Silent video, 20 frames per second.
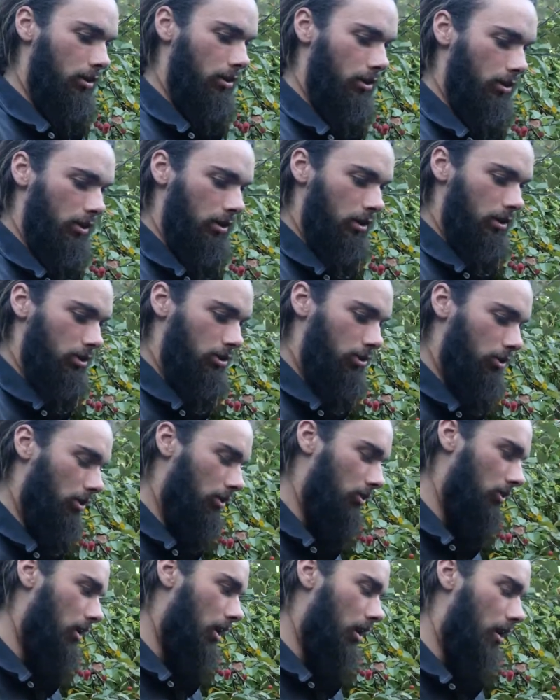The
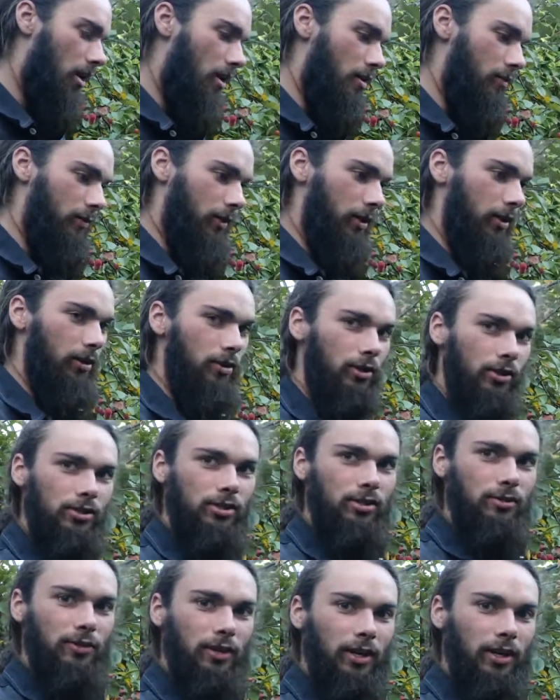shock's like halfway across
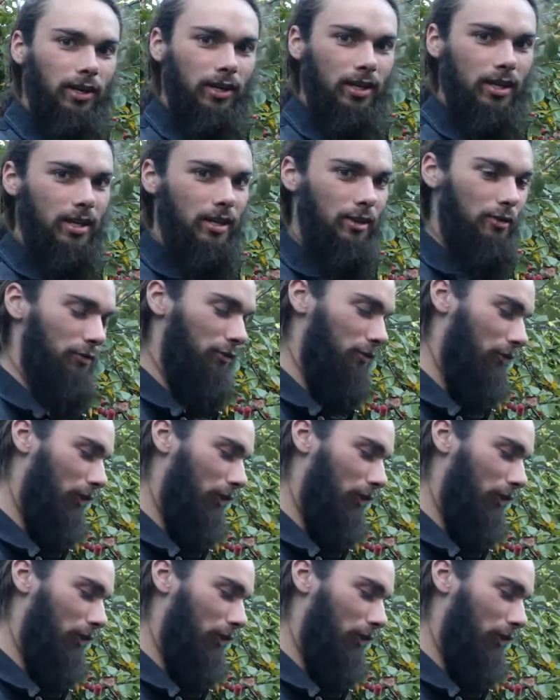the fucking diff.